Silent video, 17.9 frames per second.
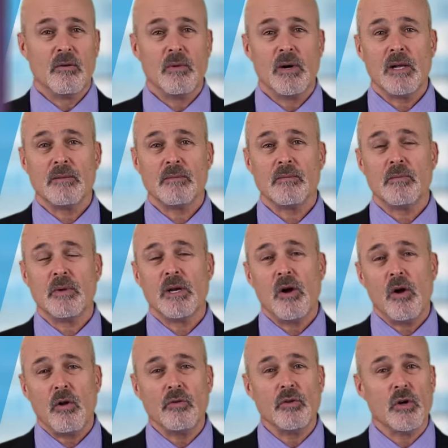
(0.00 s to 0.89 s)
Well, we
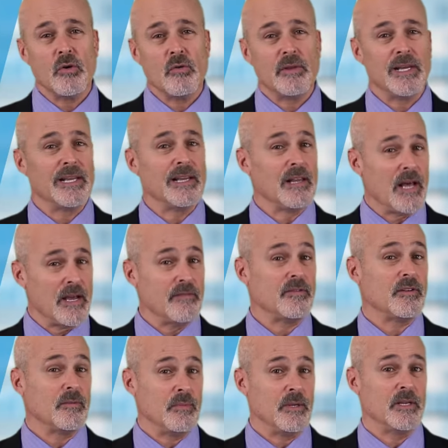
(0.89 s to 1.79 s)
all know that
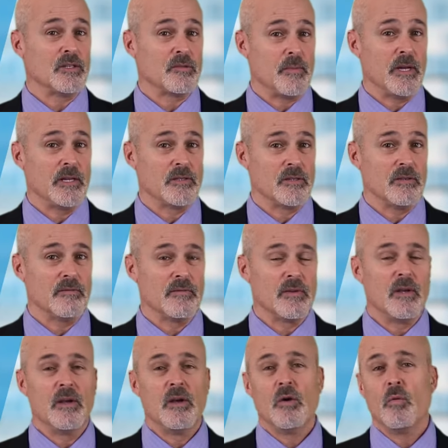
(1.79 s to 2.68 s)
life can be expensive.
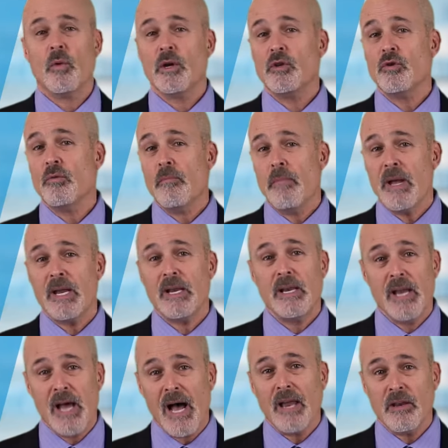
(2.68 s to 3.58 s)
What you may
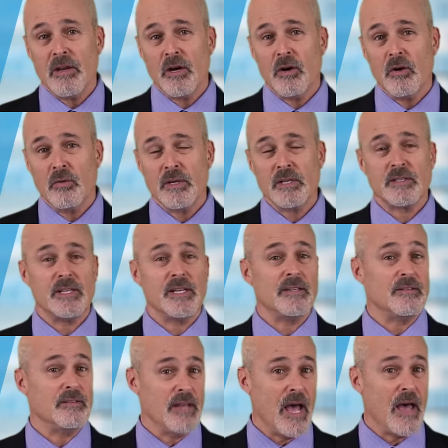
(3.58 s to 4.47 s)
not know is
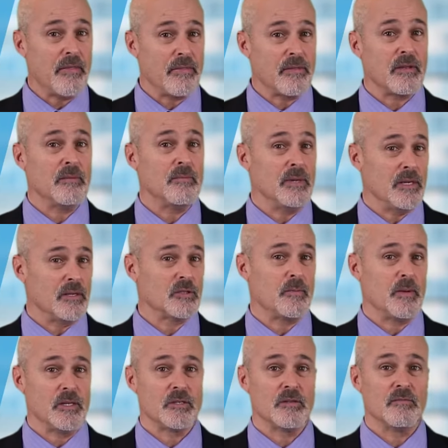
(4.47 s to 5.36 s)
that death can be
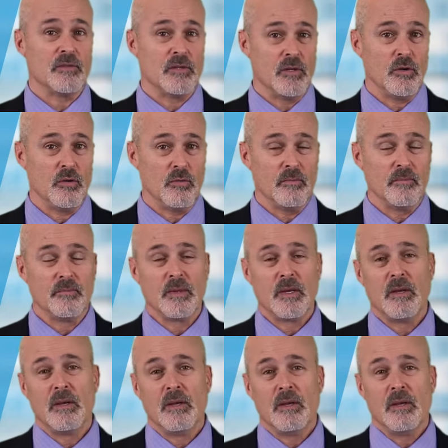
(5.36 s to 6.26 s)
expensive too.
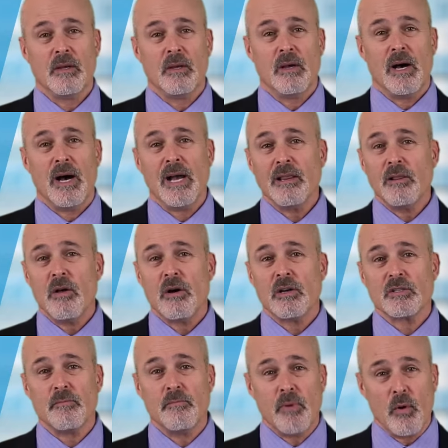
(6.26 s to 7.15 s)
I
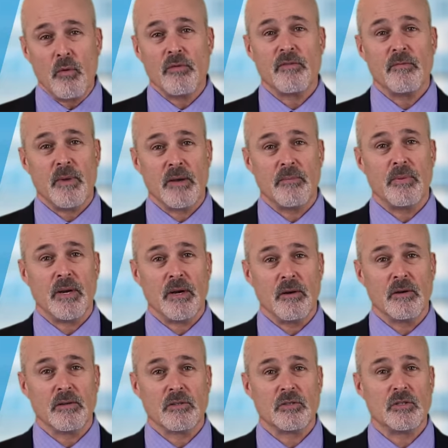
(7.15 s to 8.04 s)
lost both of my
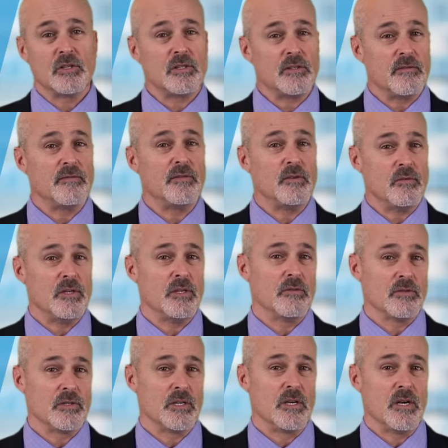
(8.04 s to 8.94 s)
parents just a few
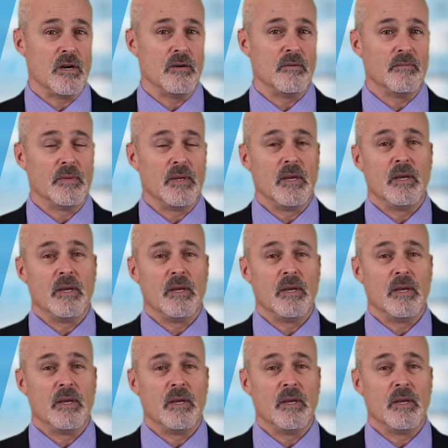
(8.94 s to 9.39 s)
years ago.